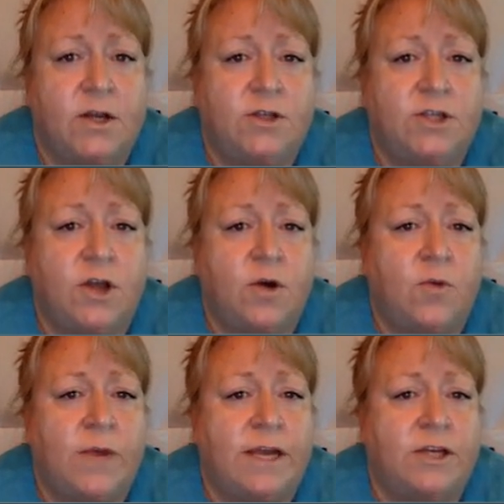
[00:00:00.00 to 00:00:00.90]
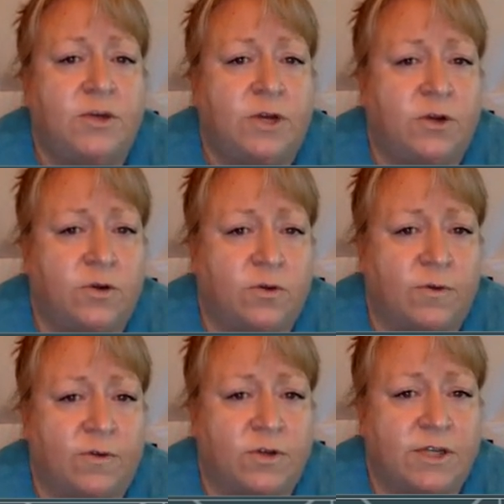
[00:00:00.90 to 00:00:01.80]
So we can do a Google
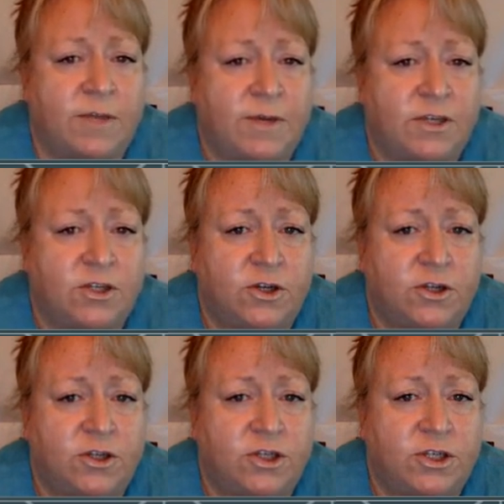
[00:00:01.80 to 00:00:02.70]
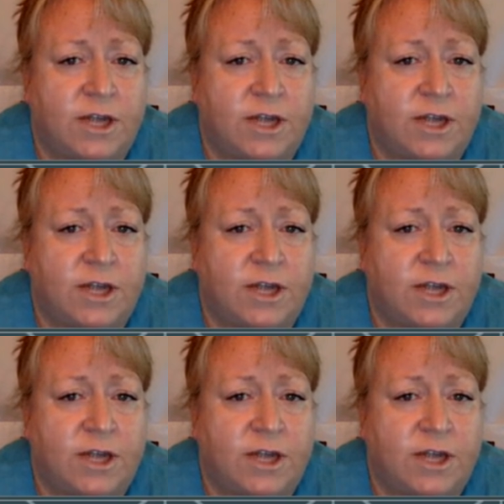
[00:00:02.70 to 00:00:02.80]
reverse image search.